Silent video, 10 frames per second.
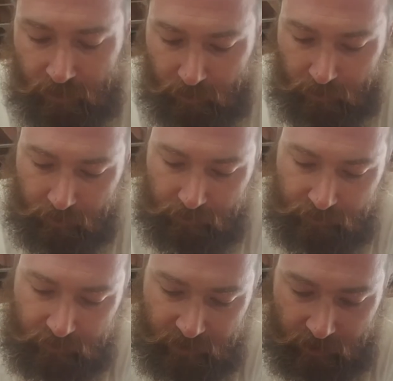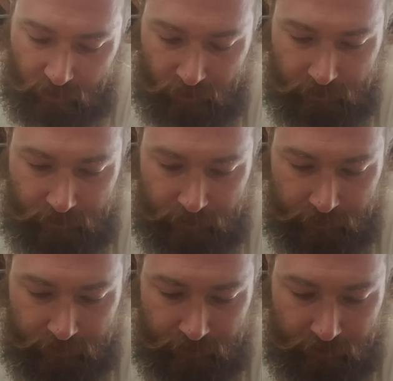Oop, it's this one.
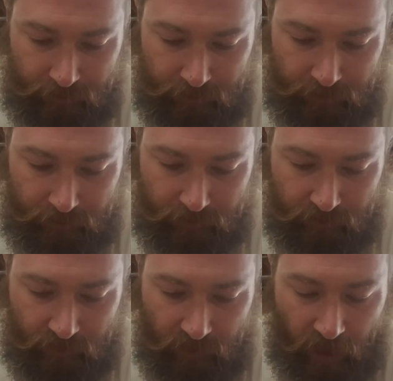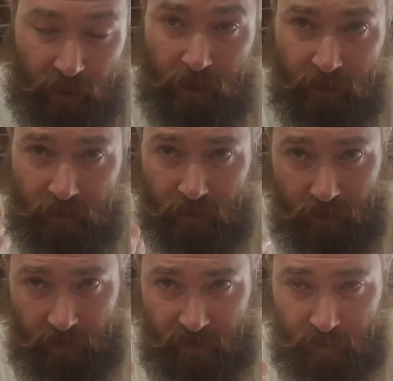Yeah, so
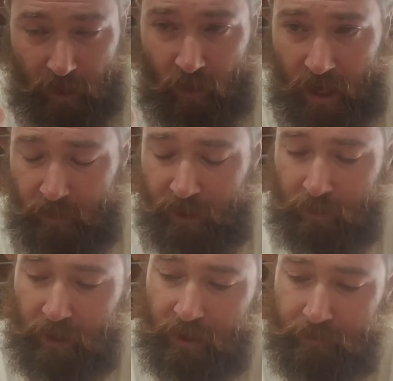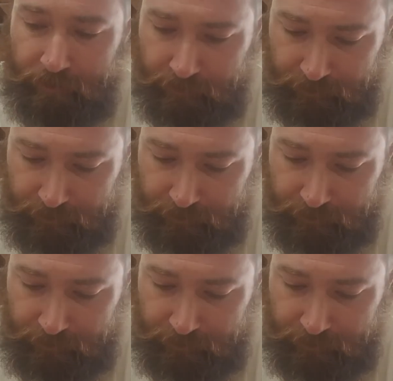this is my rabbiting bit.